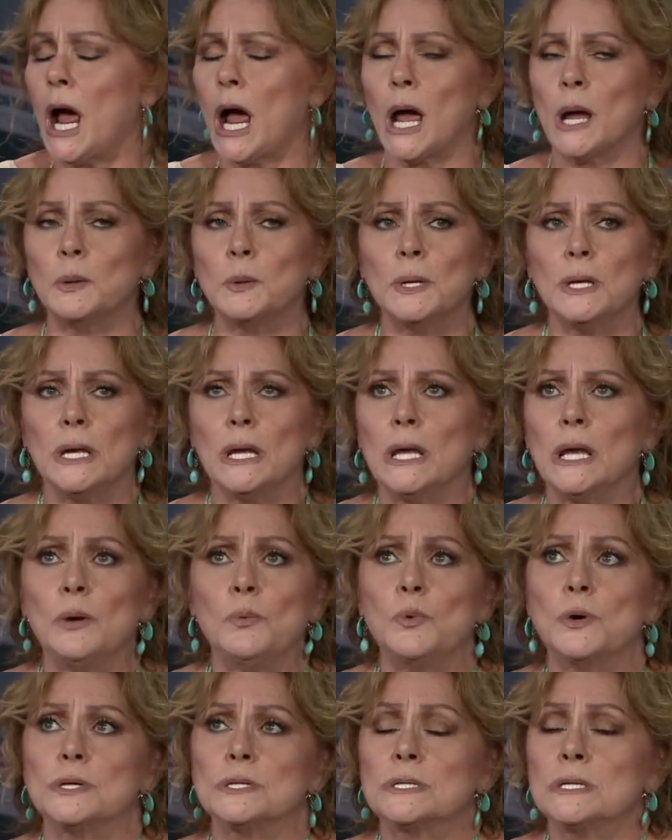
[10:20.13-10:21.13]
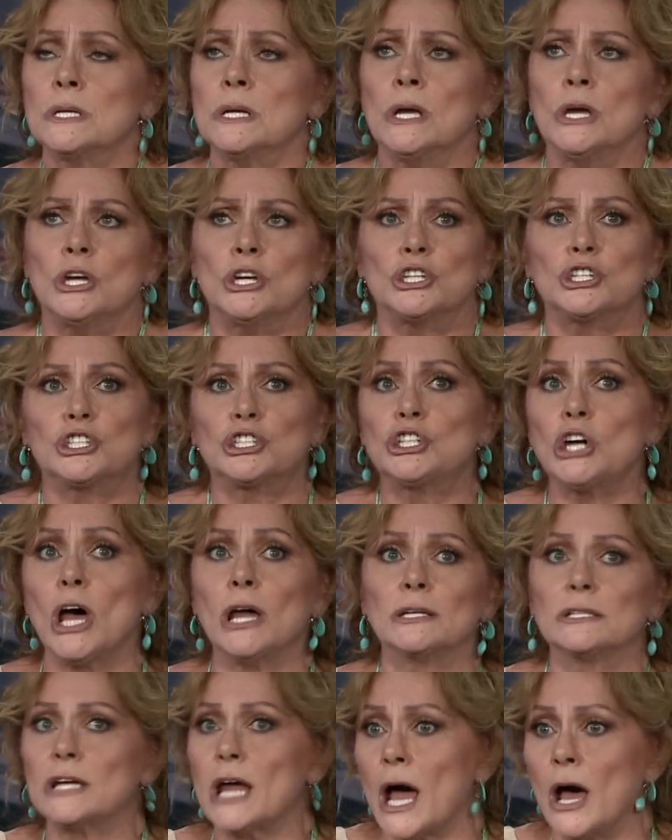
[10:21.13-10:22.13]
I mean, it was
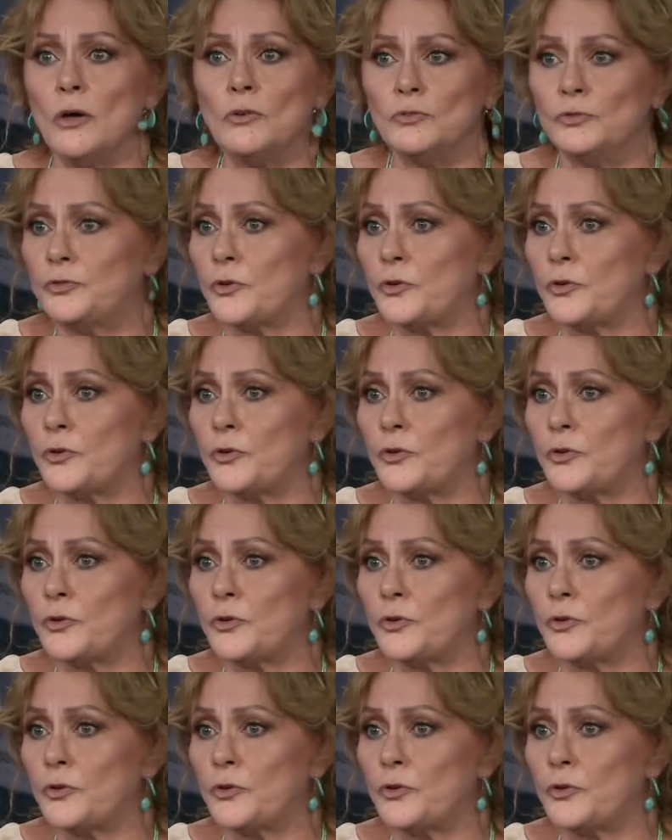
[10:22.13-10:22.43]
shut down